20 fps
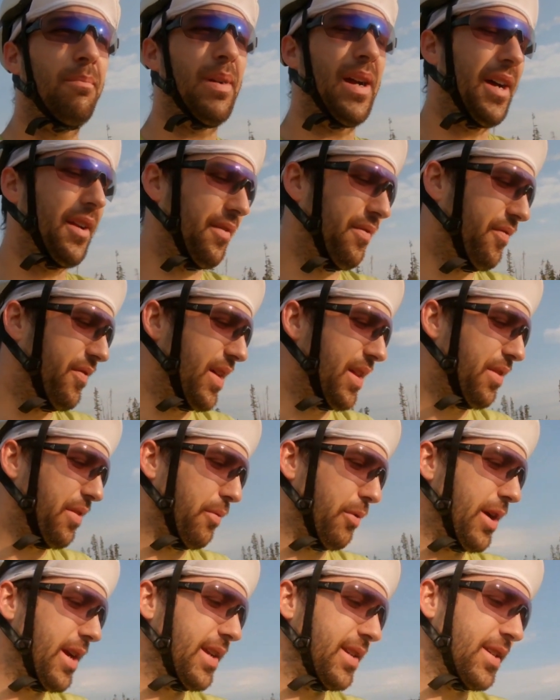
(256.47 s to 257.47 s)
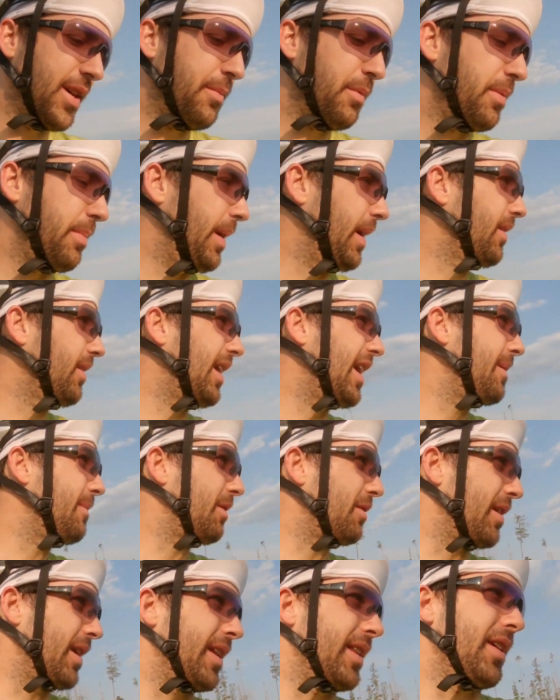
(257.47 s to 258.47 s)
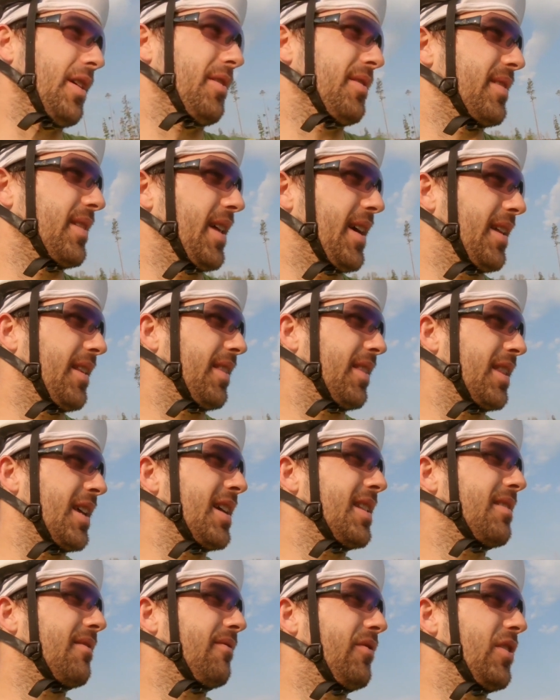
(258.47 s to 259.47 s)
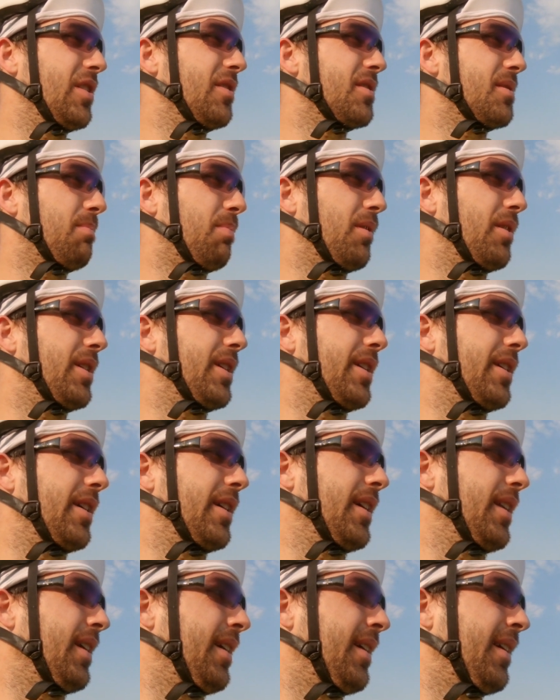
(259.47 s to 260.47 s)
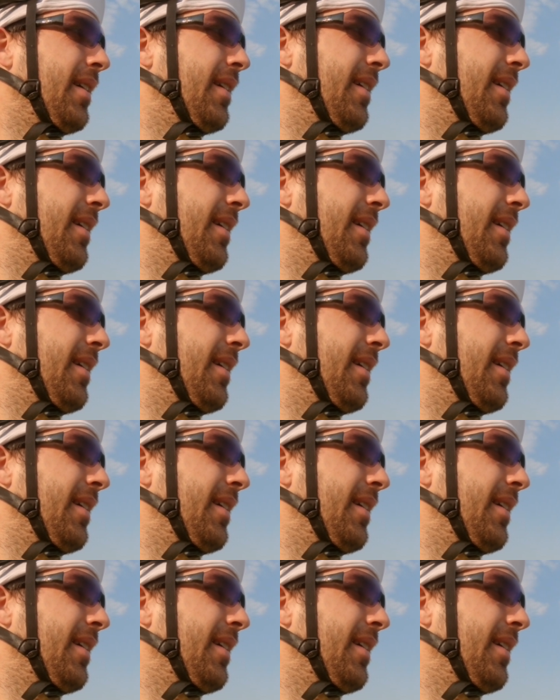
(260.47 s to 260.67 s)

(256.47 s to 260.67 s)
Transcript: About a fifth way done with my climb already though, so that feels pretty good.